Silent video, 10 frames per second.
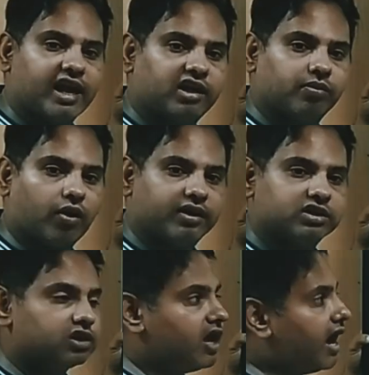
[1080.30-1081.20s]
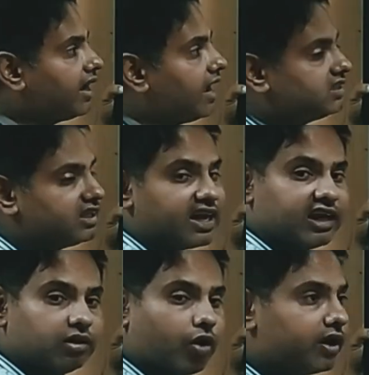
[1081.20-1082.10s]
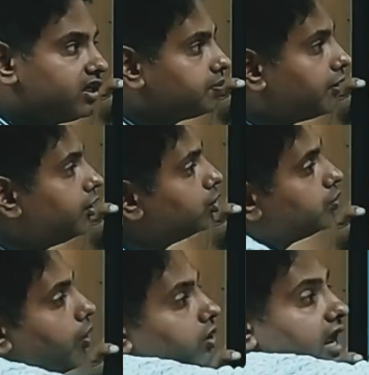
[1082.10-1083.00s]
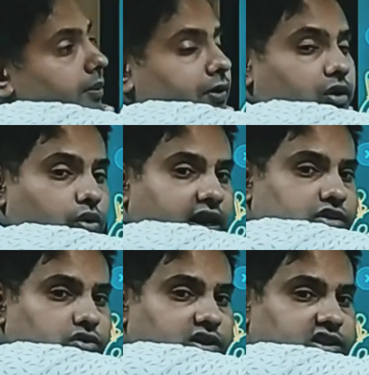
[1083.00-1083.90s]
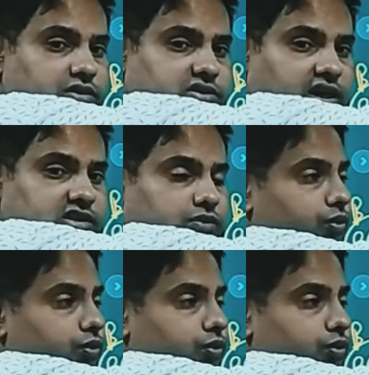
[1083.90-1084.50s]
antibodies, and IgE antibody is produced for that particular exogenous substance.